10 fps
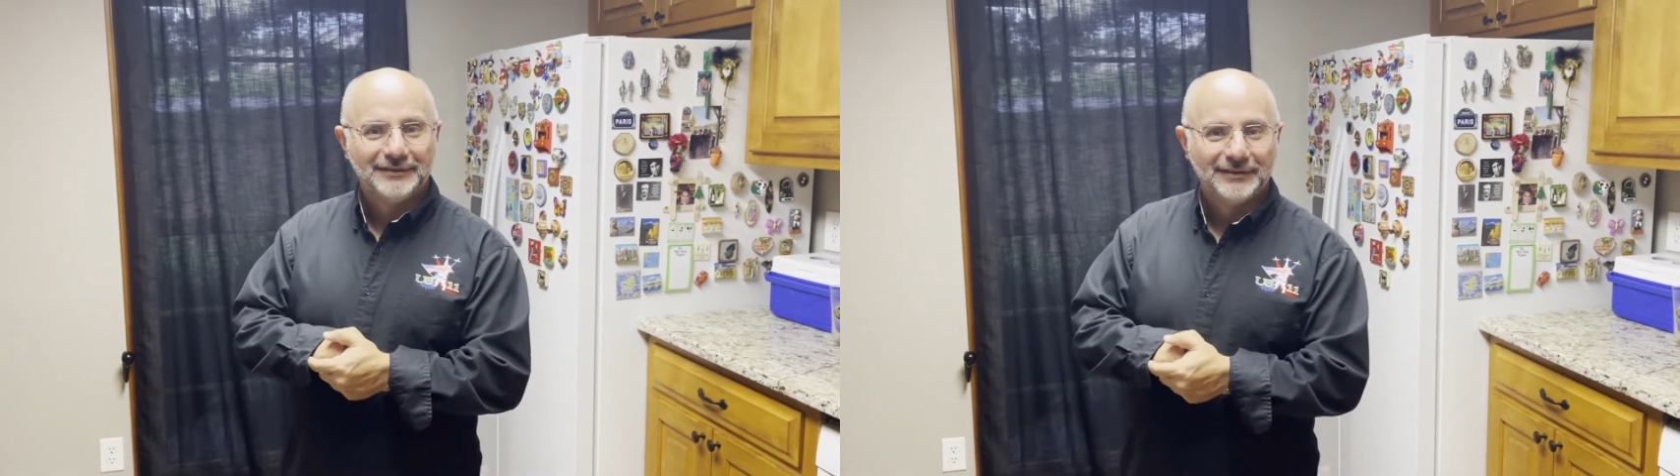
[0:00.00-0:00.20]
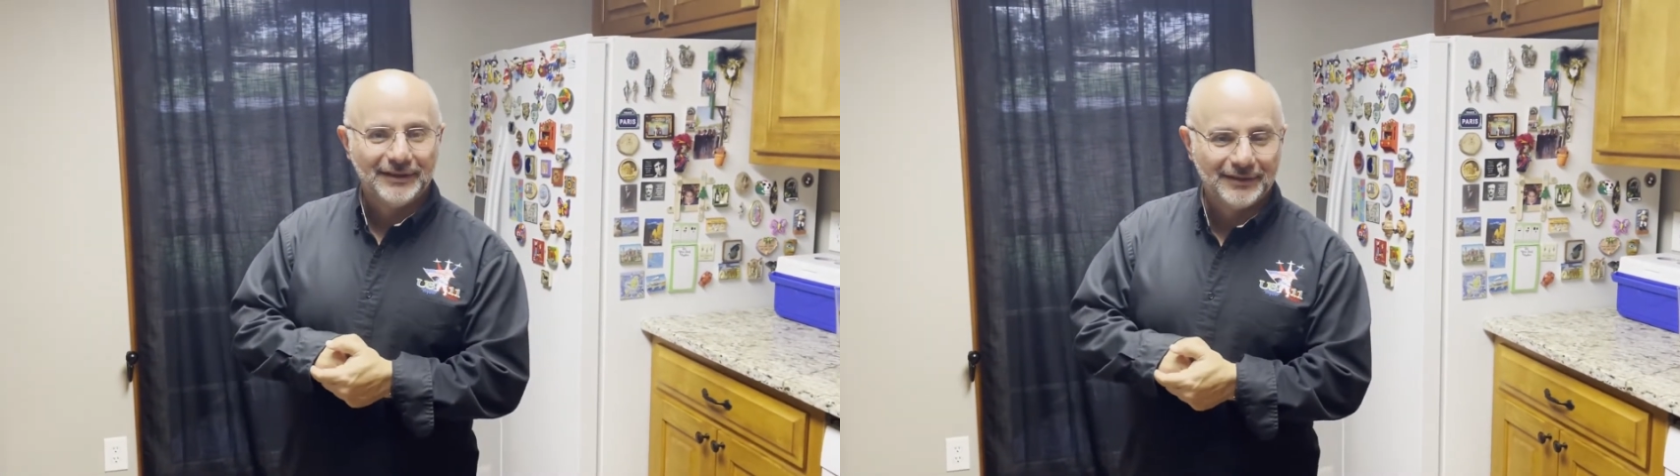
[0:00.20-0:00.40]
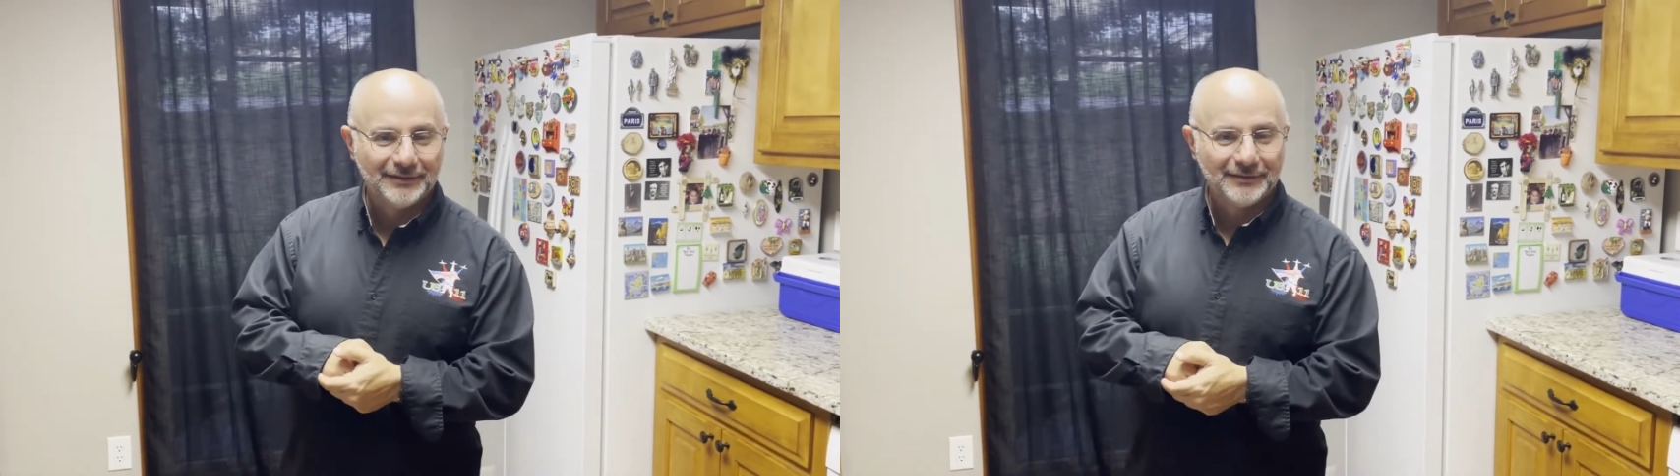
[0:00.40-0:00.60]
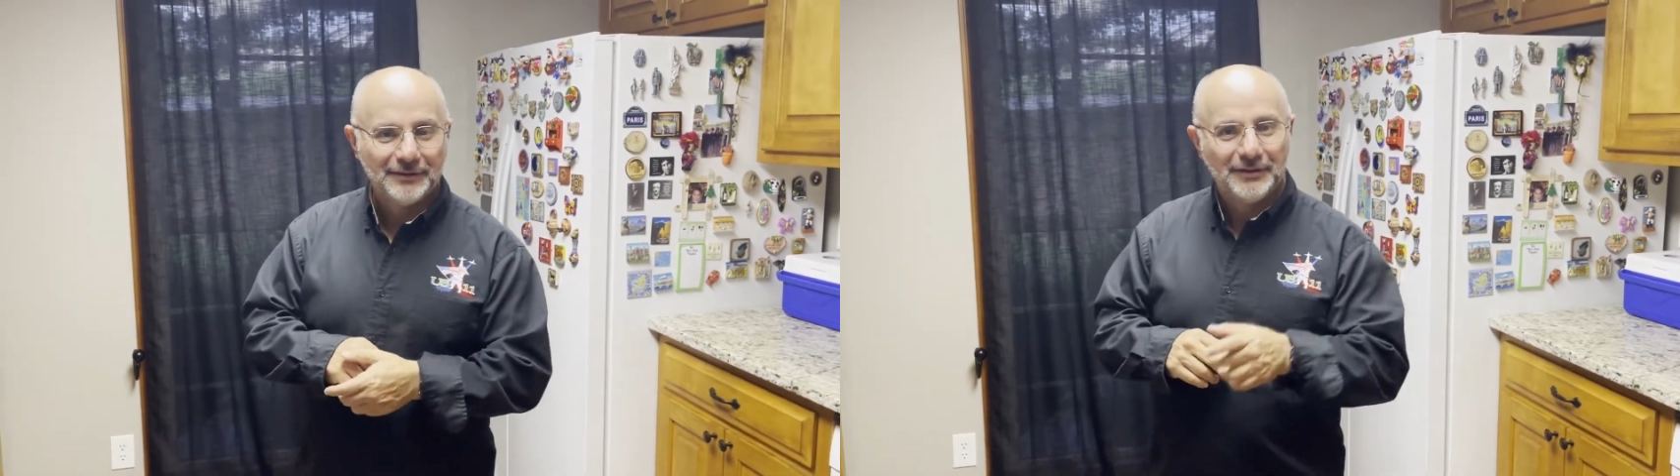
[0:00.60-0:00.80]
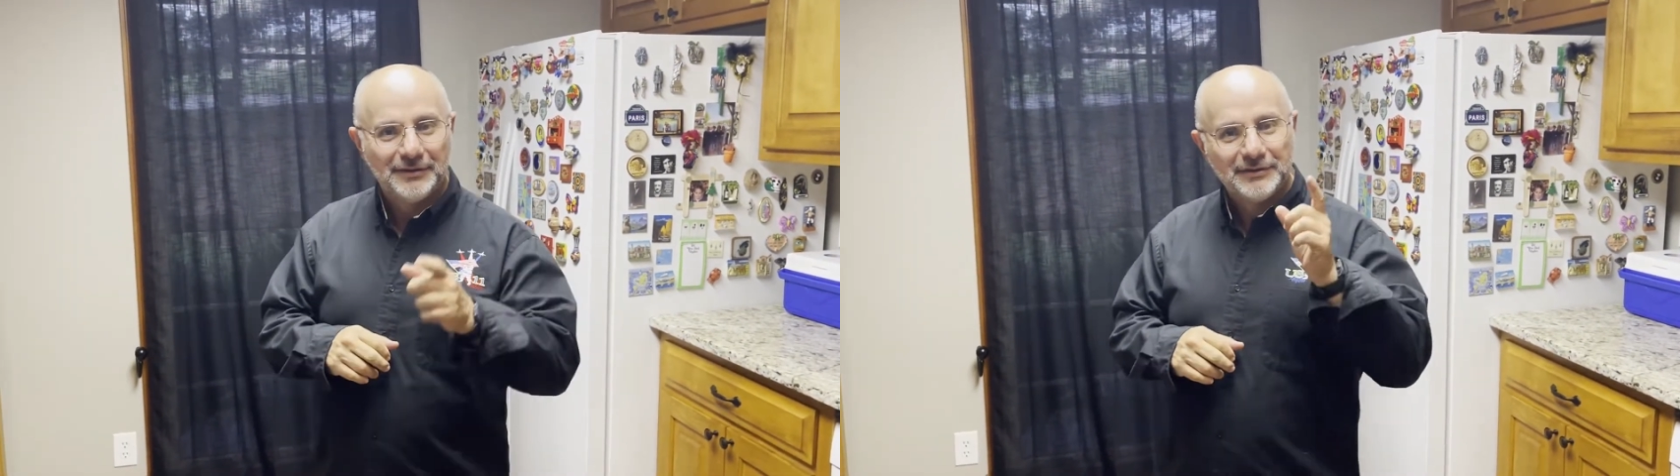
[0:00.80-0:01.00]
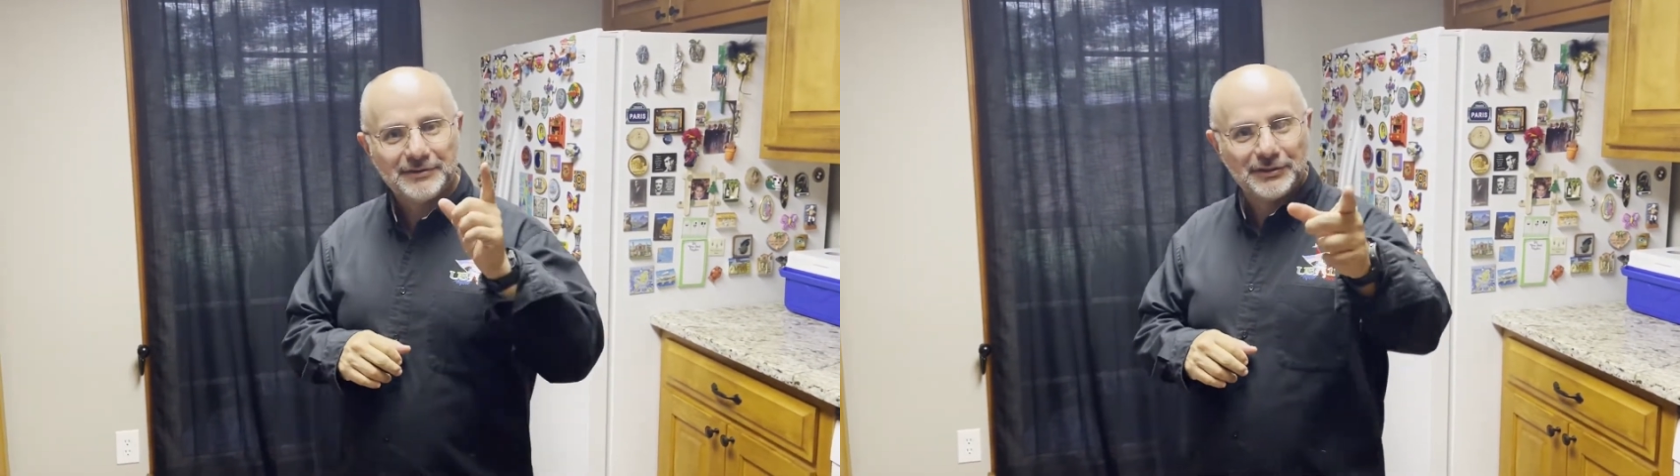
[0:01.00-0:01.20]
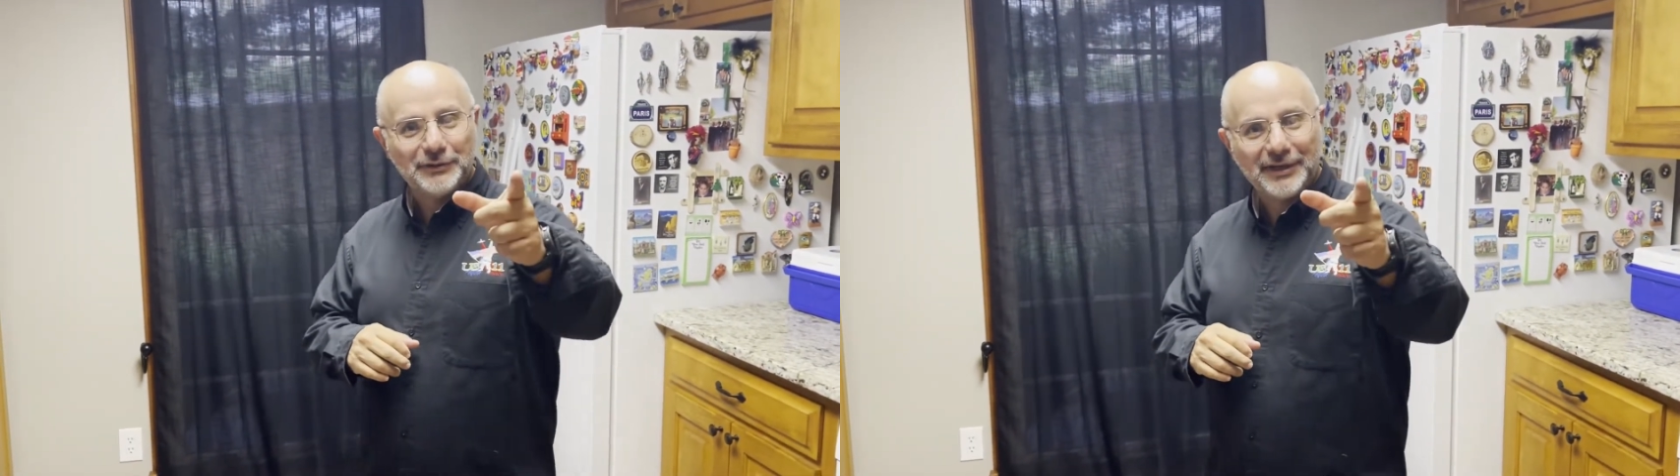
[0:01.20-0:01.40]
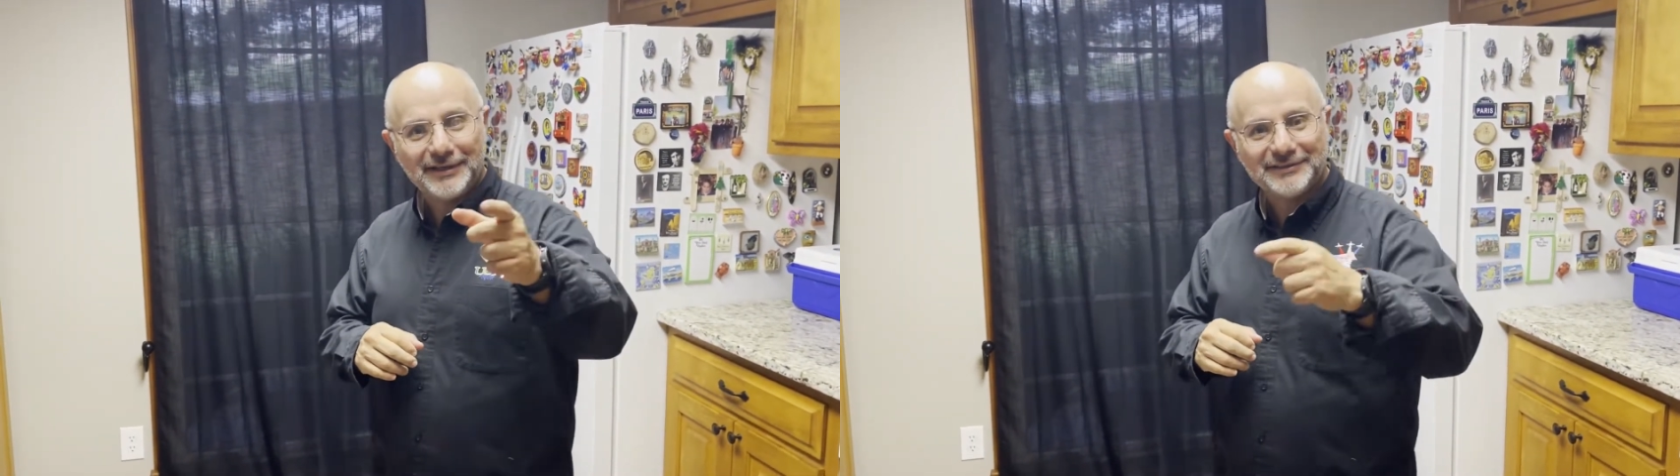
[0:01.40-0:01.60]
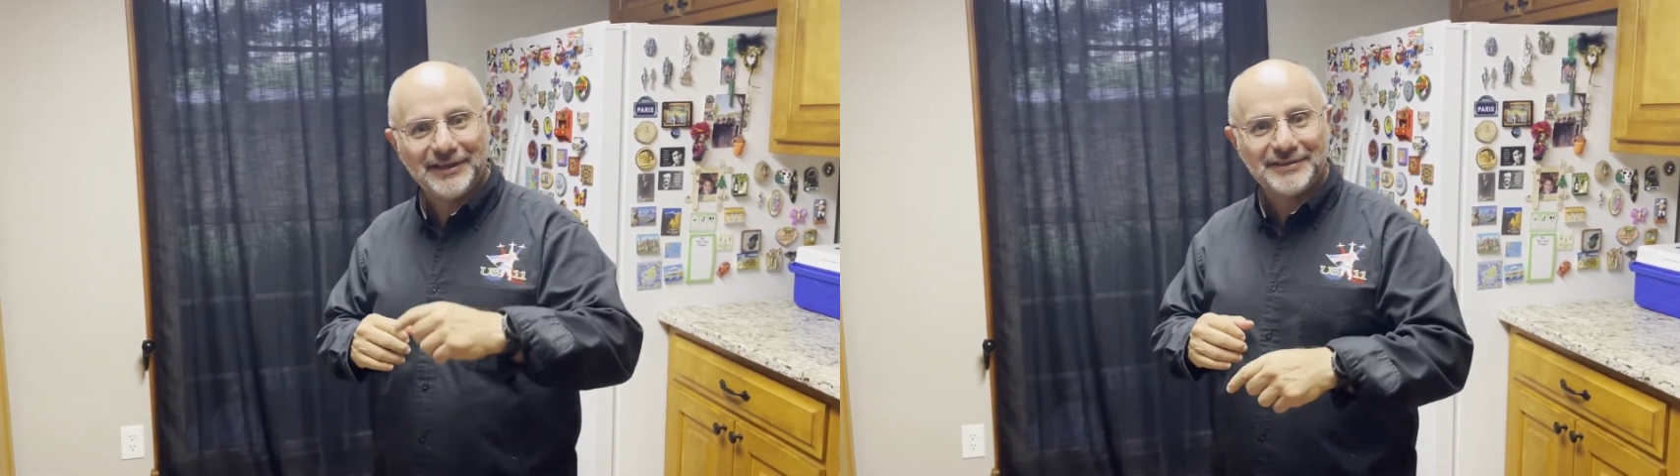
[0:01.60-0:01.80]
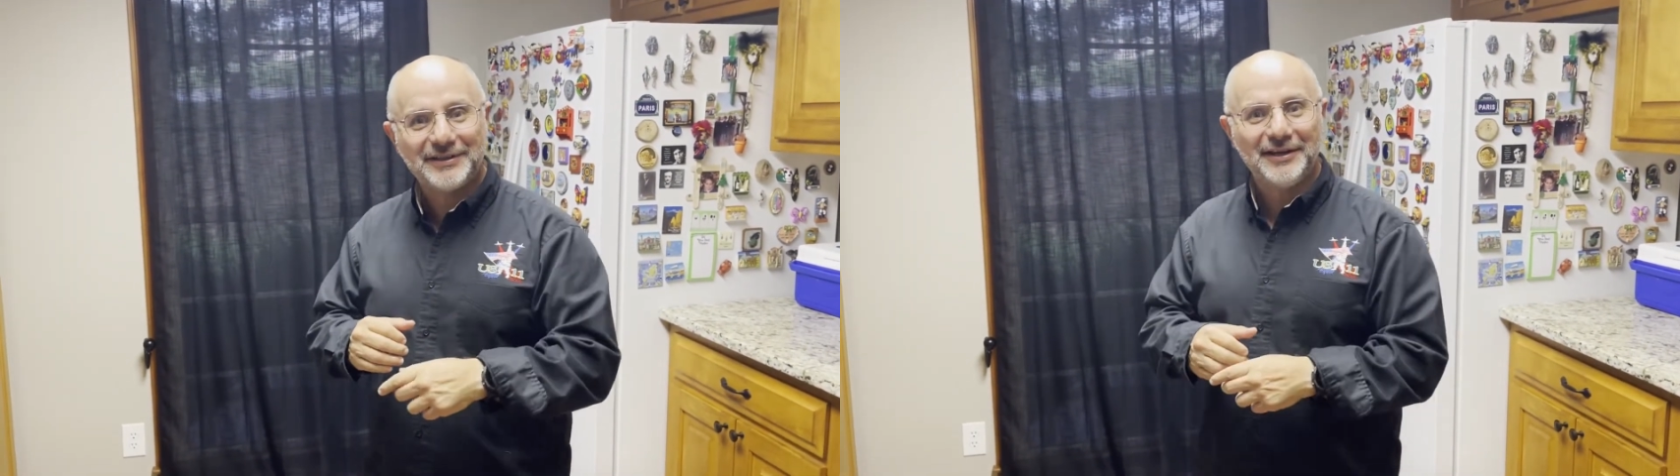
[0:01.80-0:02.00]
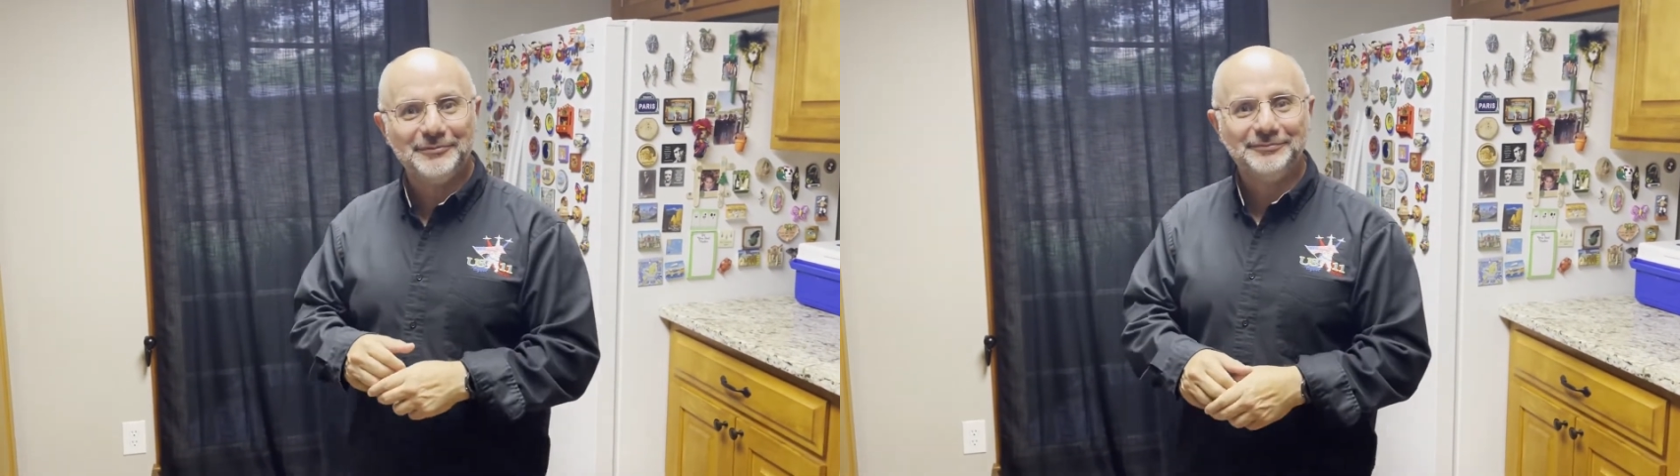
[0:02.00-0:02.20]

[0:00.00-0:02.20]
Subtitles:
And see you guys next time.